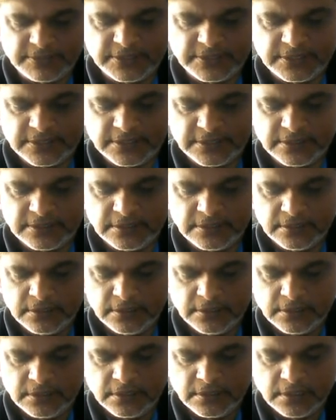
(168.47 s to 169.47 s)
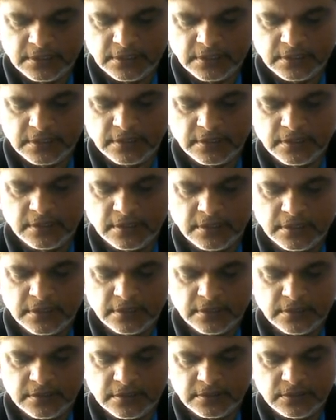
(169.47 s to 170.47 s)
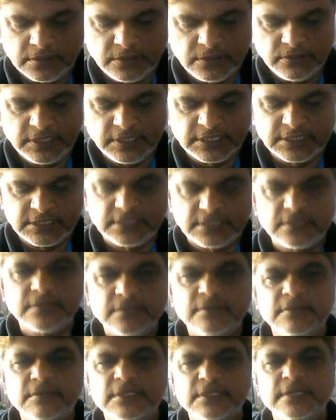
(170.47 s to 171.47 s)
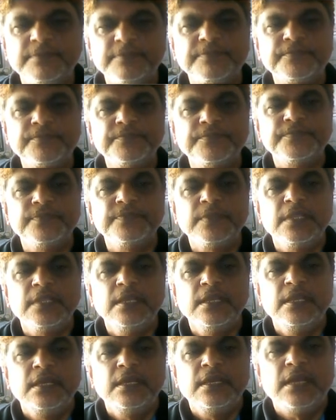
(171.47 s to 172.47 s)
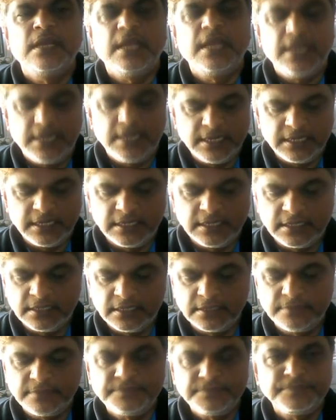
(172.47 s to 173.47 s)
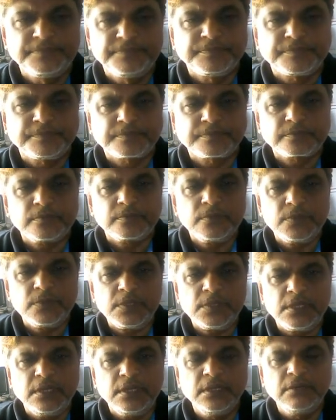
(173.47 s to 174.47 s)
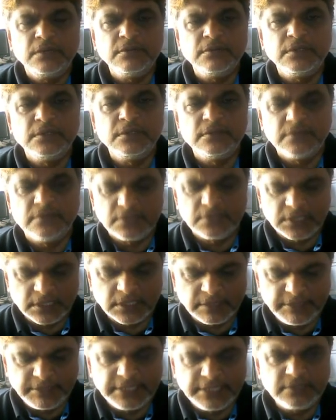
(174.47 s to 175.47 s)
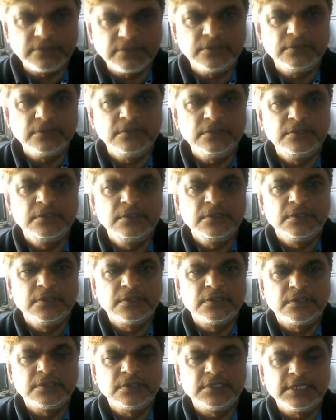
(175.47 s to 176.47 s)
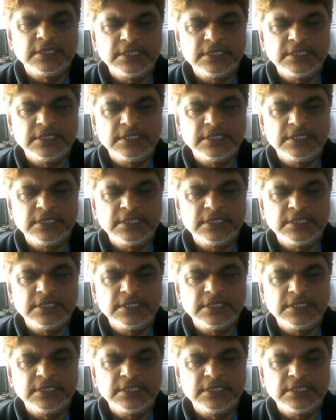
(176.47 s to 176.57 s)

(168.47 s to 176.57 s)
USA. Okay. And now coming to that is features. Okay.